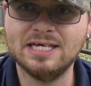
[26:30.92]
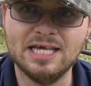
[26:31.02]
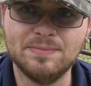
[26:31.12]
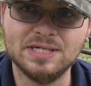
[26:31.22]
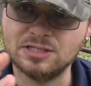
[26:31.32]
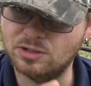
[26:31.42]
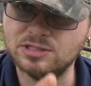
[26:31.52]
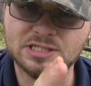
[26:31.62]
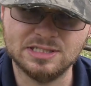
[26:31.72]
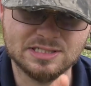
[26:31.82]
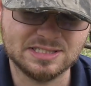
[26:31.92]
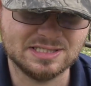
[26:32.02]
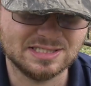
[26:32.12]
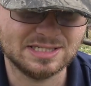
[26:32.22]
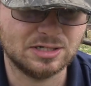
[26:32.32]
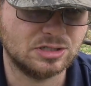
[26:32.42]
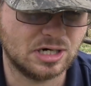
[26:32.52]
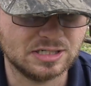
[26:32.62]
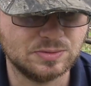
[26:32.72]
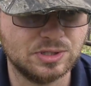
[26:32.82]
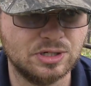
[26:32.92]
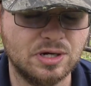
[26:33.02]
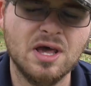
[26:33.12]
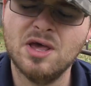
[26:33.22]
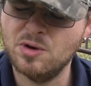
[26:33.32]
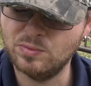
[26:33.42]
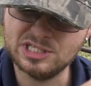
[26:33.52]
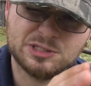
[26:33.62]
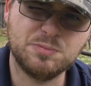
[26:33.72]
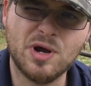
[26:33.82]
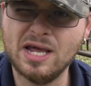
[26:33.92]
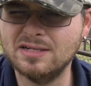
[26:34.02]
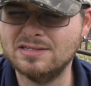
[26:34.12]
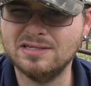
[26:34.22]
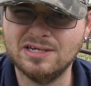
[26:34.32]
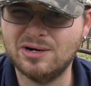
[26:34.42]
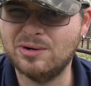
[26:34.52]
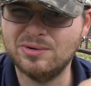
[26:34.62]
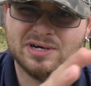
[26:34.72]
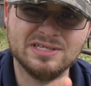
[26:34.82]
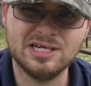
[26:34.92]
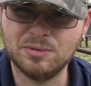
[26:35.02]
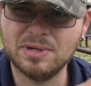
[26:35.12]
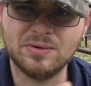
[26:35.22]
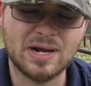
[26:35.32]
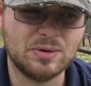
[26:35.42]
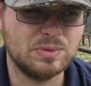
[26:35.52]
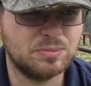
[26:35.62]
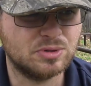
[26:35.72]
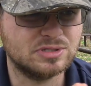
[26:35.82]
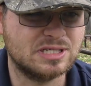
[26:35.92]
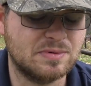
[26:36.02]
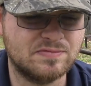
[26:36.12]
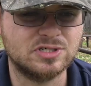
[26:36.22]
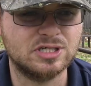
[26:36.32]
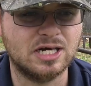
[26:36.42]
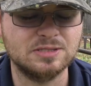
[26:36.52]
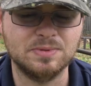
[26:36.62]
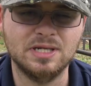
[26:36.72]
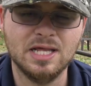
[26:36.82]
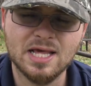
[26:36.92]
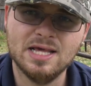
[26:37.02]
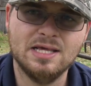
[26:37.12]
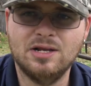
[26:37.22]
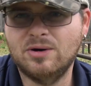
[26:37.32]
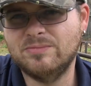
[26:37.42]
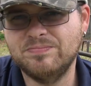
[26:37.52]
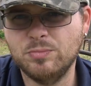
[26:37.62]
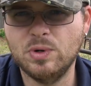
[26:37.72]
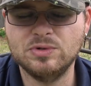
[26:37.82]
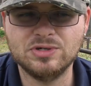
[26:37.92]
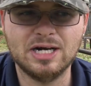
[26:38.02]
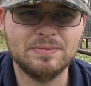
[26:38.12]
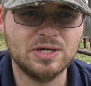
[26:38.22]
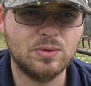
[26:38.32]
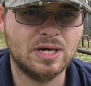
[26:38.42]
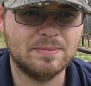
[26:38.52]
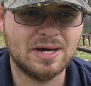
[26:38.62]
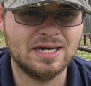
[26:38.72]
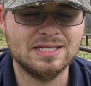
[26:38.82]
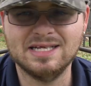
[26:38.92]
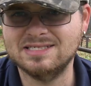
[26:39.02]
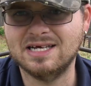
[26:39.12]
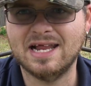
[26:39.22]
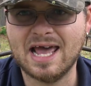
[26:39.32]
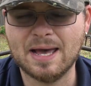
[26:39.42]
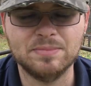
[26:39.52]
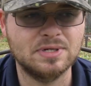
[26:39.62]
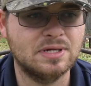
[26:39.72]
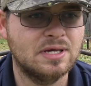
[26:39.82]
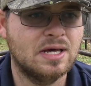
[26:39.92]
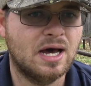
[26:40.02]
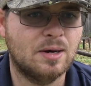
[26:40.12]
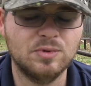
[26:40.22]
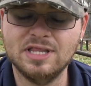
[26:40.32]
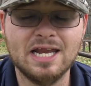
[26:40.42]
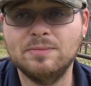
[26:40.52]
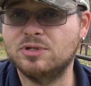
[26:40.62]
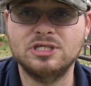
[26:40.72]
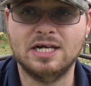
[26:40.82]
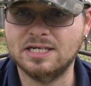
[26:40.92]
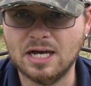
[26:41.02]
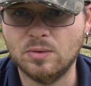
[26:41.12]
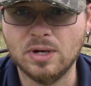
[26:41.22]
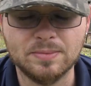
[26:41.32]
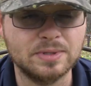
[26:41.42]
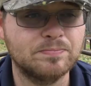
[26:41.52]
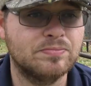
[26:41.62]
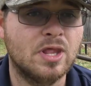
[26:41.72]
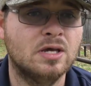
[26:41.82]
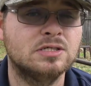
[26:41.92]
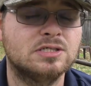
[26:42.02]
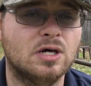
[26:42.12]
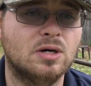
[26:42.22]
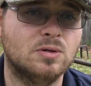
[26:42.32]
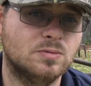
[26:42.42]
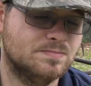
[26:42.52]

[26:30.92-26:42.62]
to keep it as close to the, the center target as we could. We sprayed, a, you know, a little bit around. We pulled some of our shots, but, you know, we were trying to be quick about it. That's going to happen um, with any projectile weapon. So